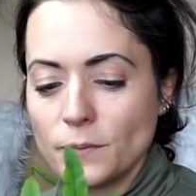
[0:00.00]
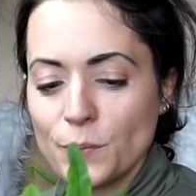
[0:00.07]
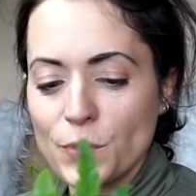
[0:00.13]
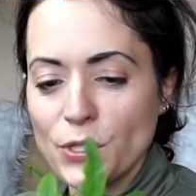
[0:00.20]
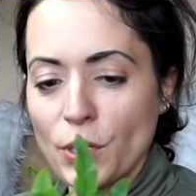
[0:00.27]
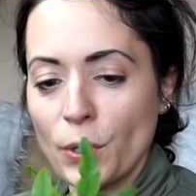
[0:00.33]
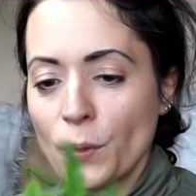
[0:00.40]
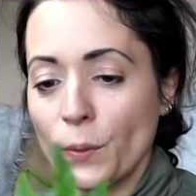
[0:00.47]

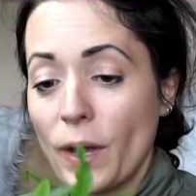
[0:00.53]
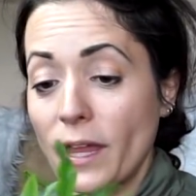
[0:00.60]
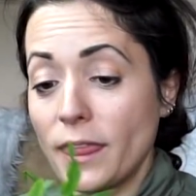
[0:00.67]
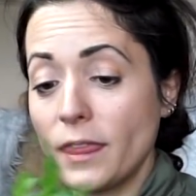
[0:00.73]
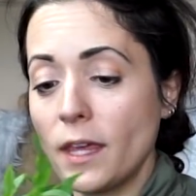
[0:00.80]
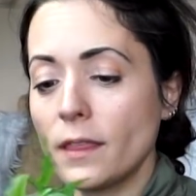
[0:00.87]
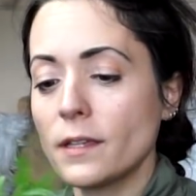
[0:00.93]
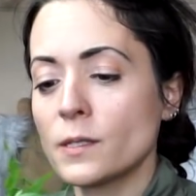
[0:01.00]
So I
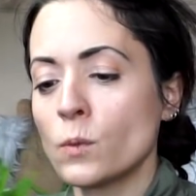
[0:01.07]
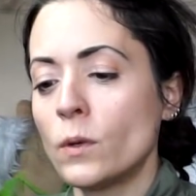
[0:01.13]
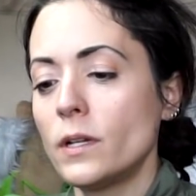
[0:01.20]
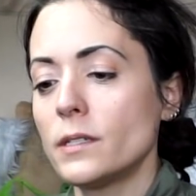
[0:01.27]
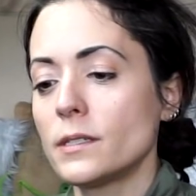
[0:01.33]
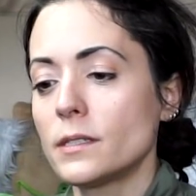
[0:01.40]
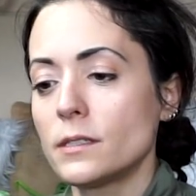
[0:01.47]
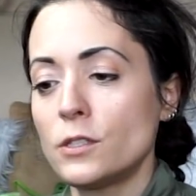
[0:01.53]
think this one
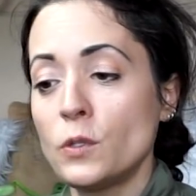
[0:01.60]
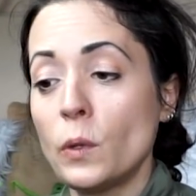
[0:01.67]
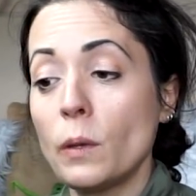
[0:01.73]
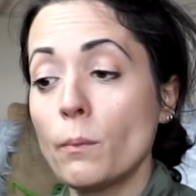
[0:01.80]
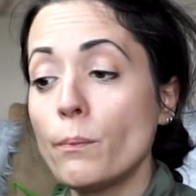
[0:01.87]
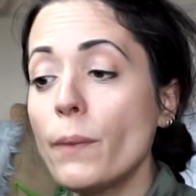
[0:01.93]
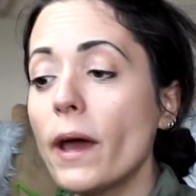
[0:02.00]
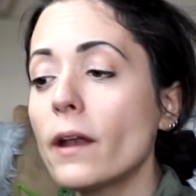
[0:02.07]
is
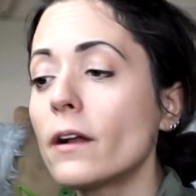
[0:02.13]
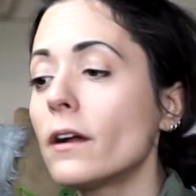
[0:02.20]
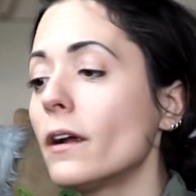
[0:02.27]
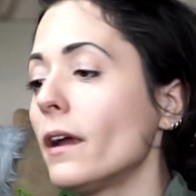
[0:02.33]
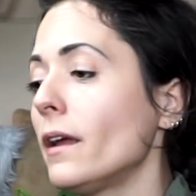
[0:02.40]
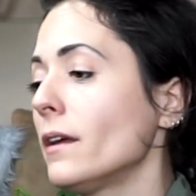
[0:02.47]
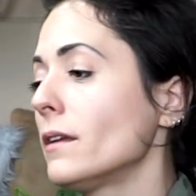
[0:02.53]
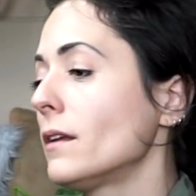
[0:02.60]
doing better,
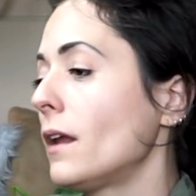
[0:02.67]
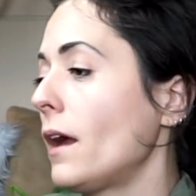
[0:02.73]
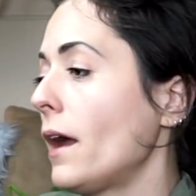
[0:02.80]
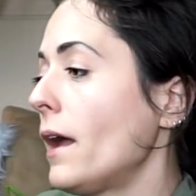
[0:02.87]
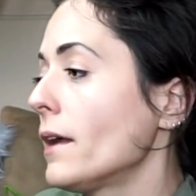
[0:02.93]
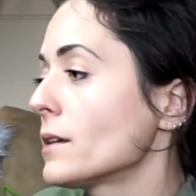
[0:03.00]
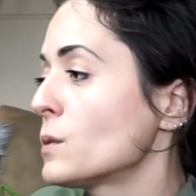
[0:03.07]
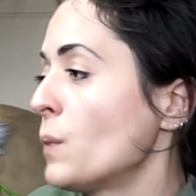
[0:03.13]
and
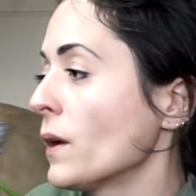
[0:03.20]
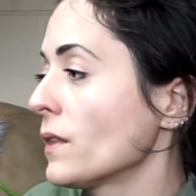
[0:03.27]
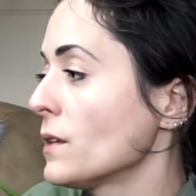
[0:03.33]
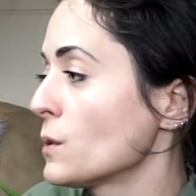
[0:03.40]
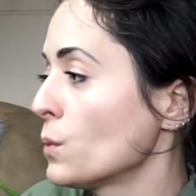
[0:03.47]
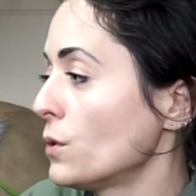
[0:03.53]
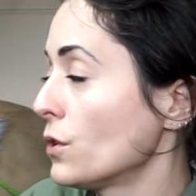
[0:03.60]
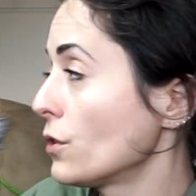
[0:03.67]
I expect
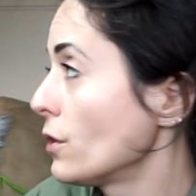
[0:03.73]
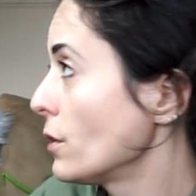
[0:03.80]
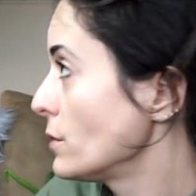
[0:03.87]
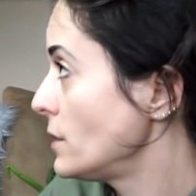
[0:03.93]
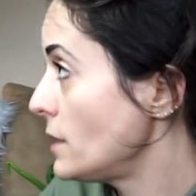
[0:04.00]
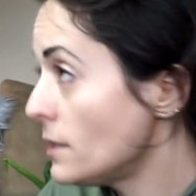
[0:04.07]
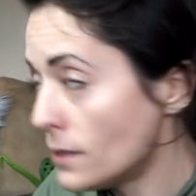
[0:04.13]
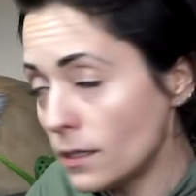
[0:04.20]
this one to grow a
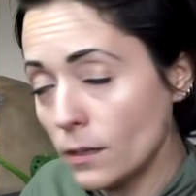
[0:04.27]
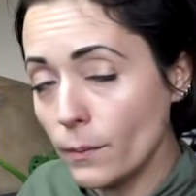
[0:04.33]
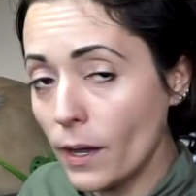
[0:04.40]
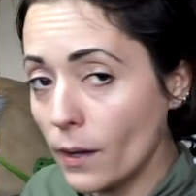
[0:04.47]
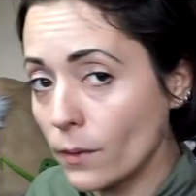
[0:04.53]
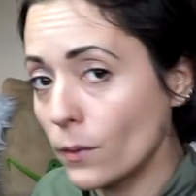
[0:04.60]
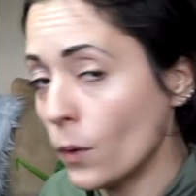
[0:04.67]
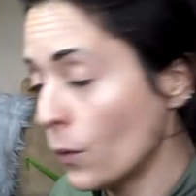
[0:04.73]
decent
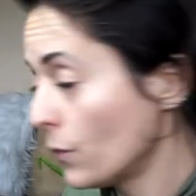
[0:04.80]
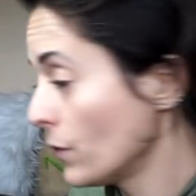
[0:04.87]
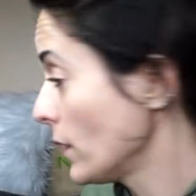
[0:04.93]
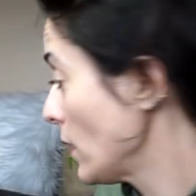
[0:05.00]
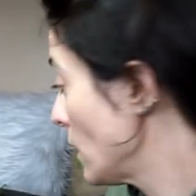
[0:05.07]
amount, hopefully